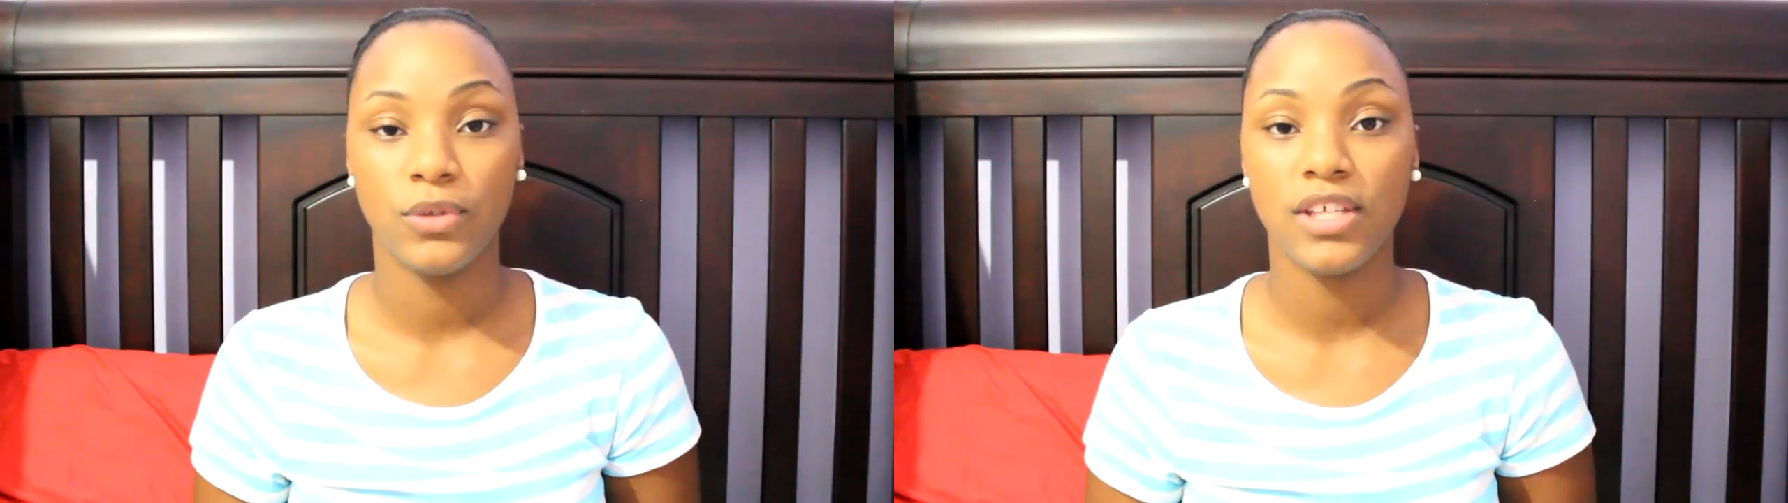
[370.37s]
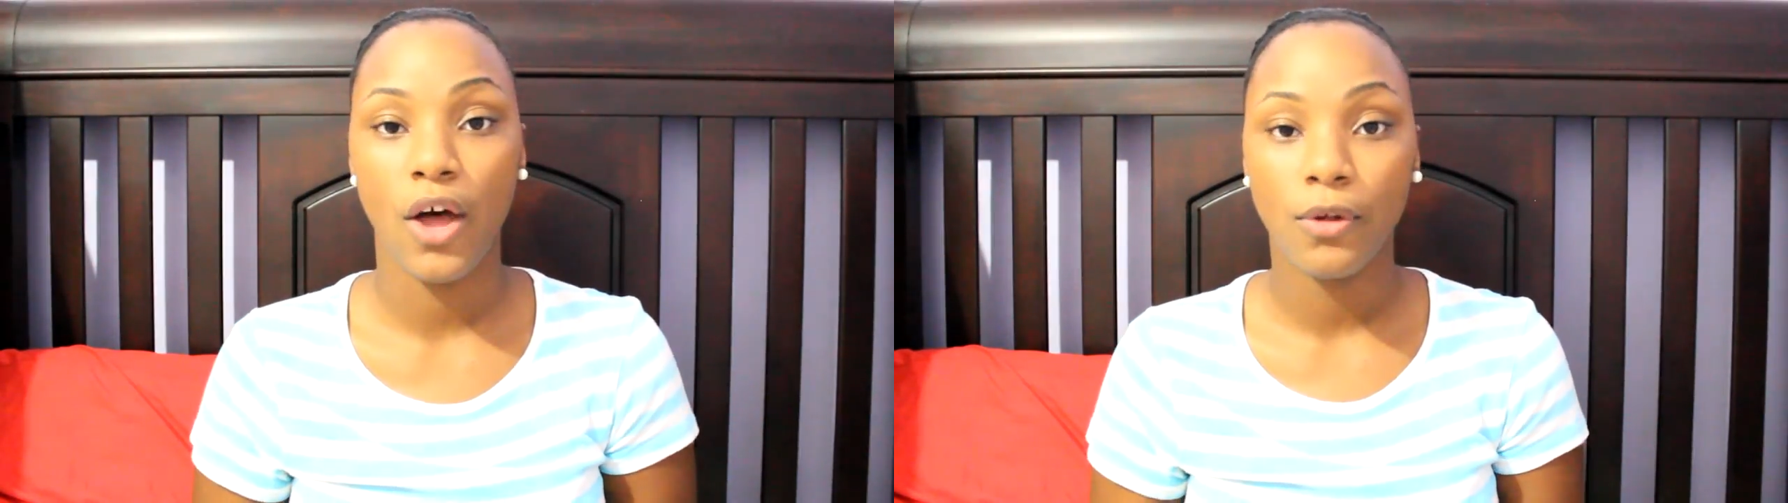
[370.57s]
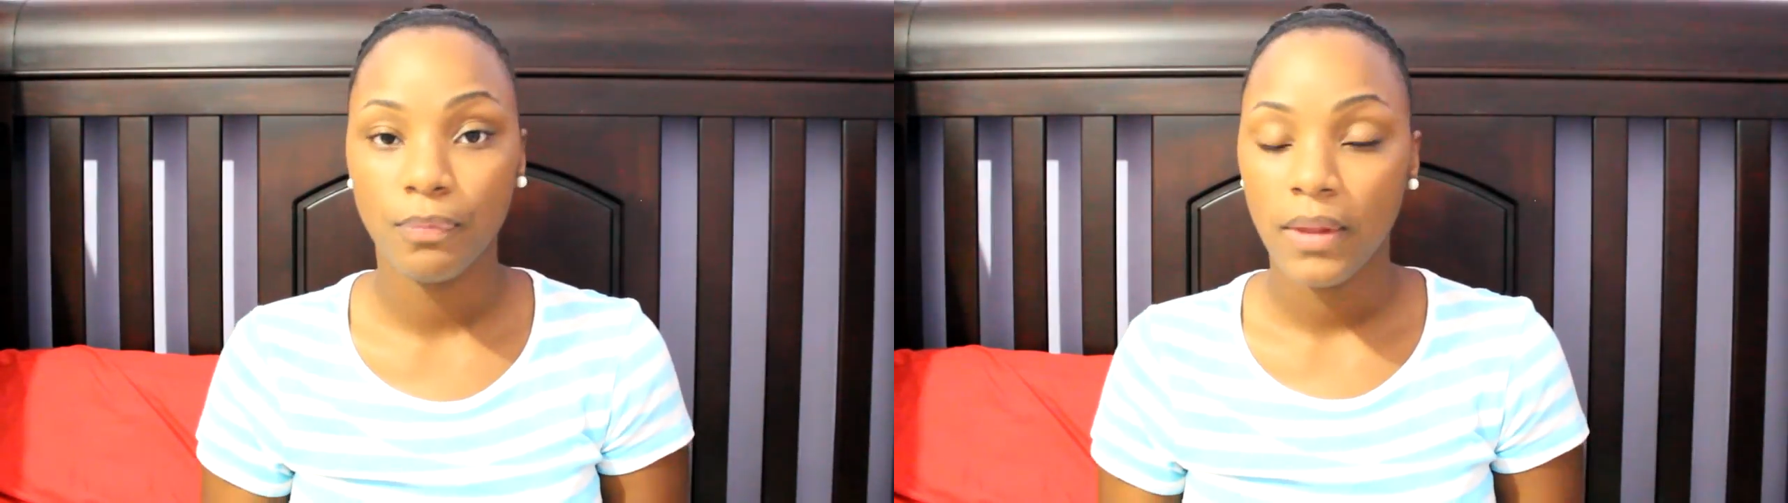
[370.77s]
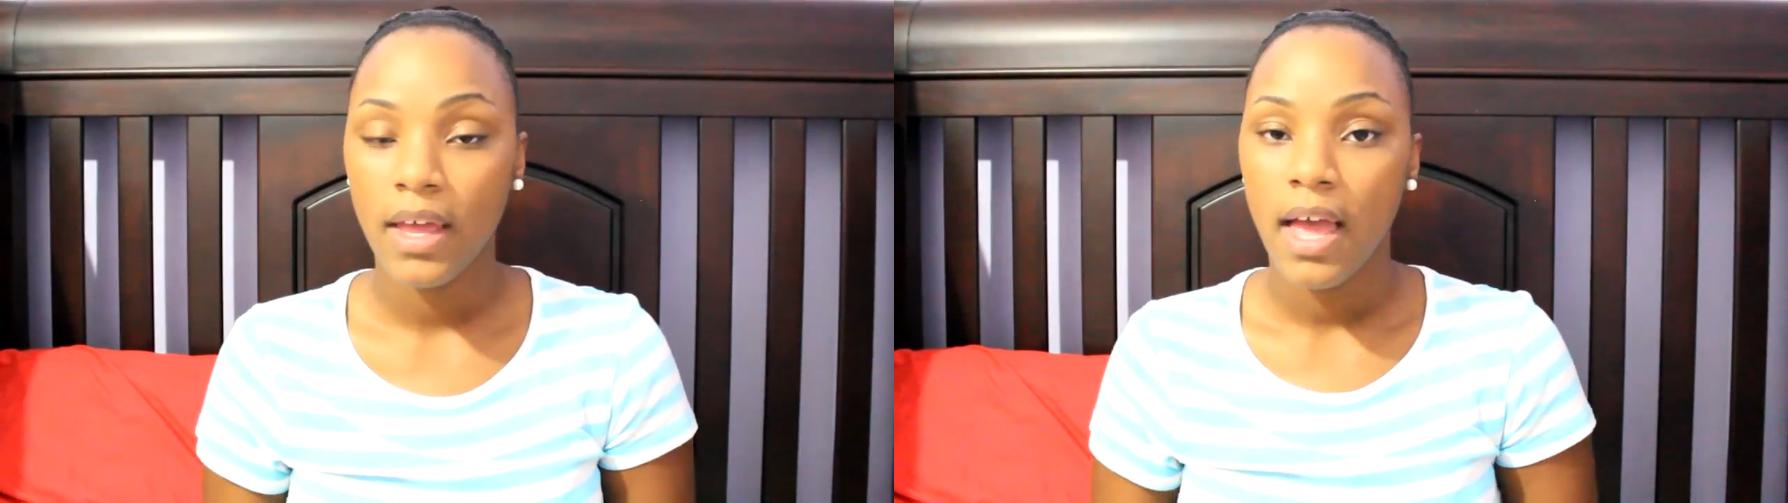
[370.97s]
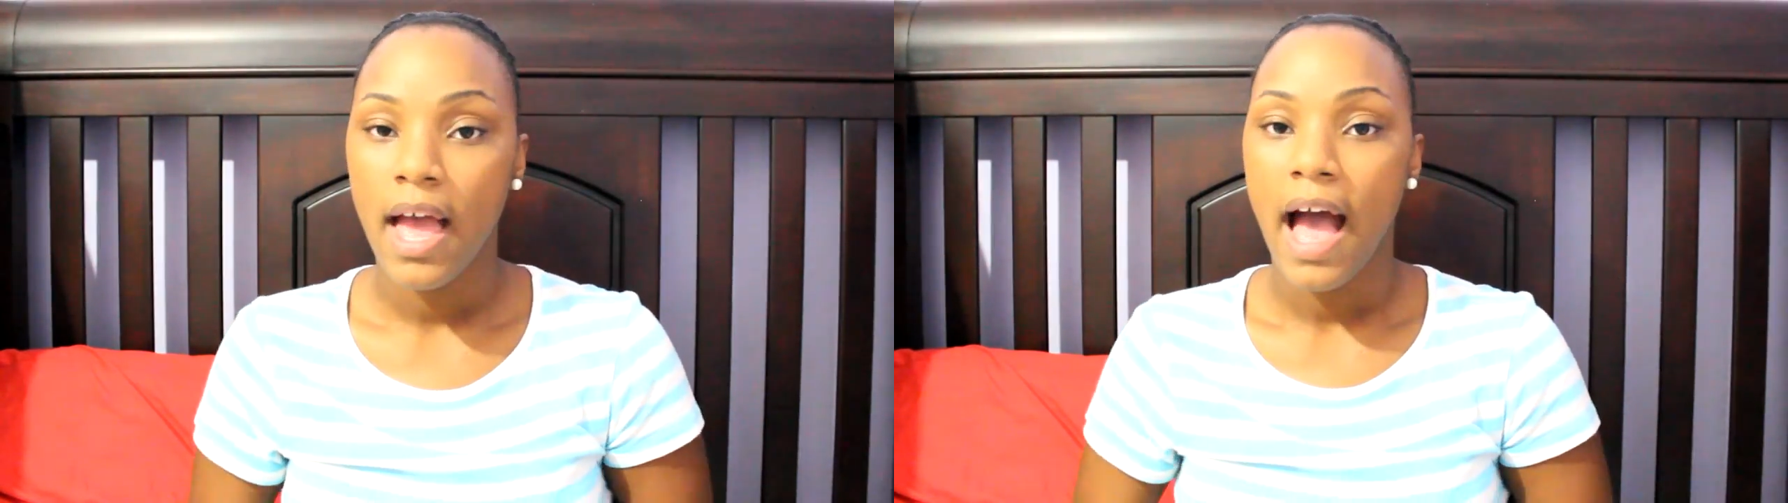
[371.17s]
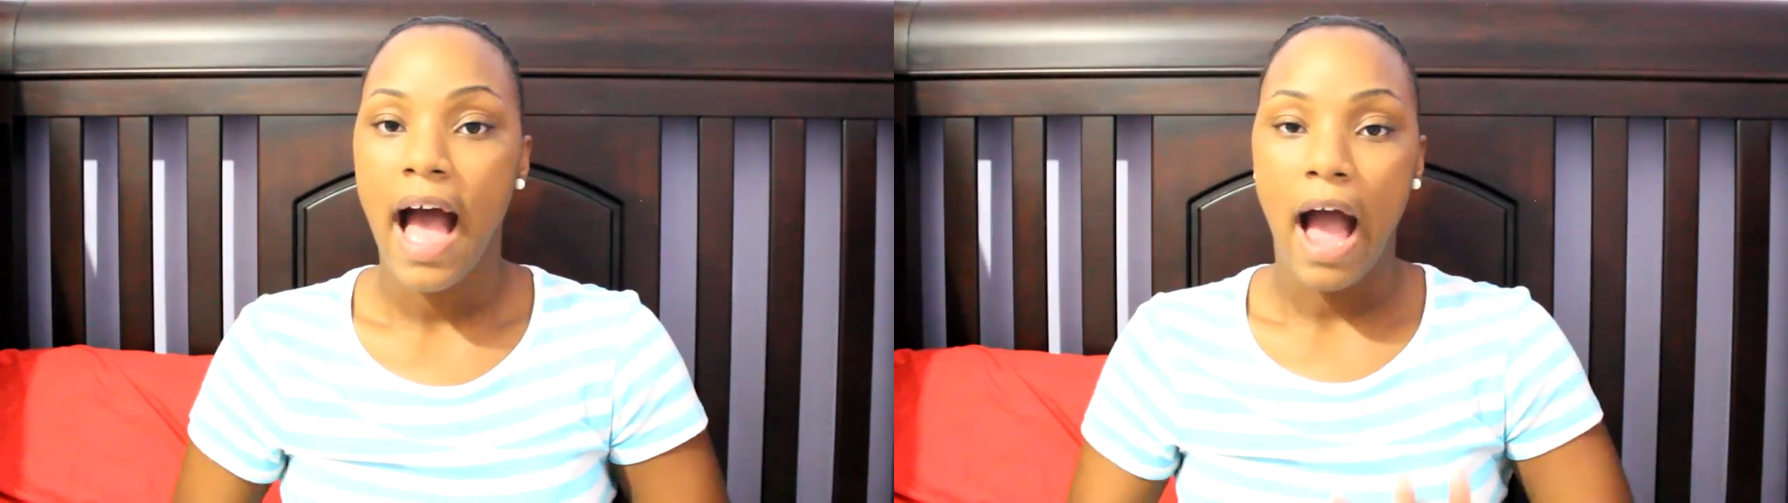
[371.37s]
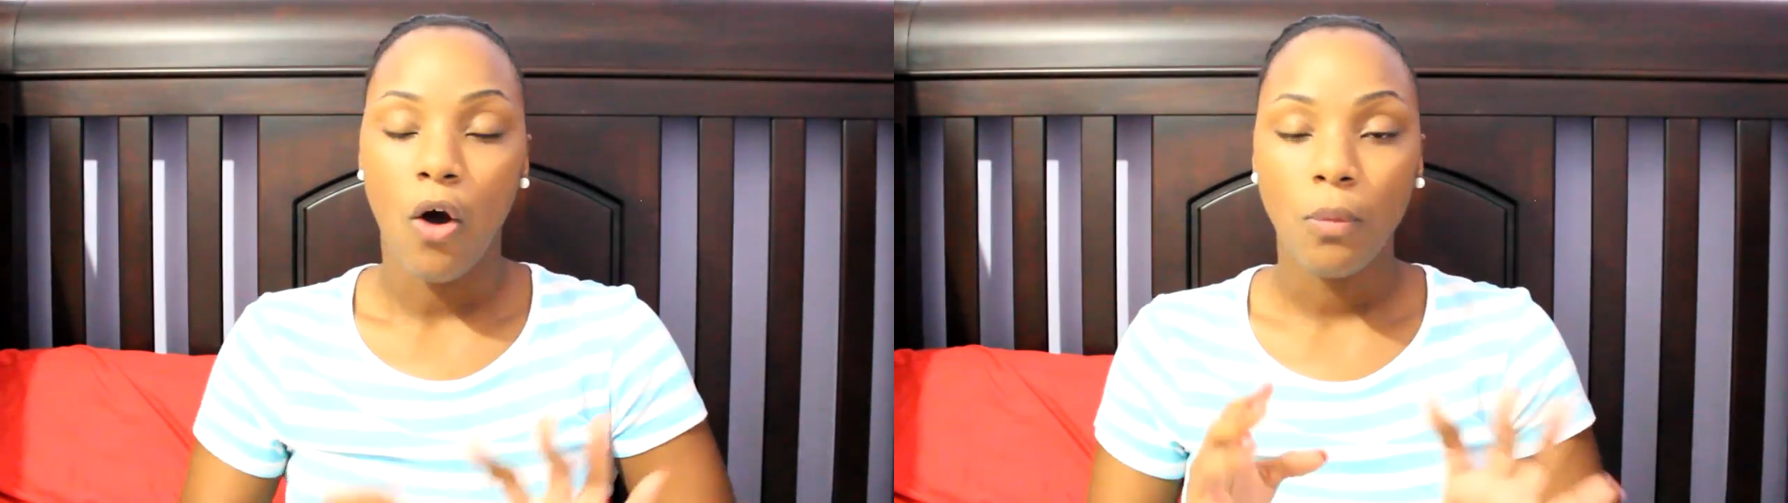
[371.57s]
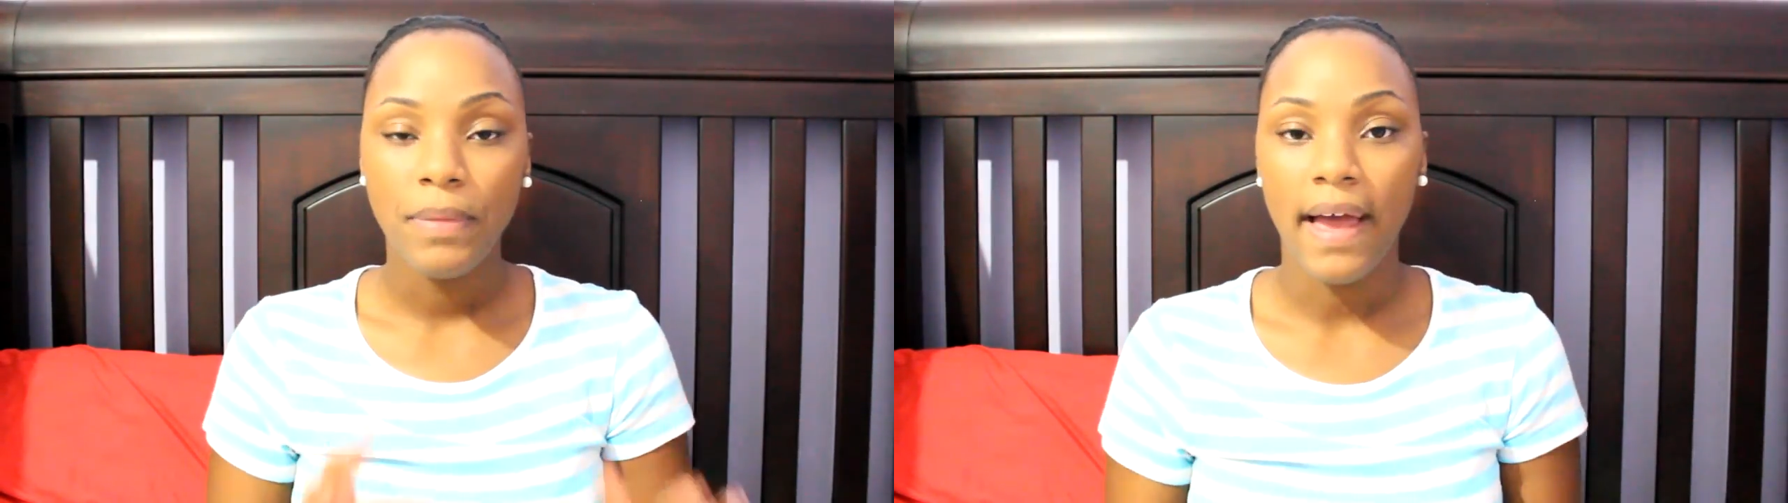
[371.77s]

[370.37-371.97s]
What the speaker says: So I hope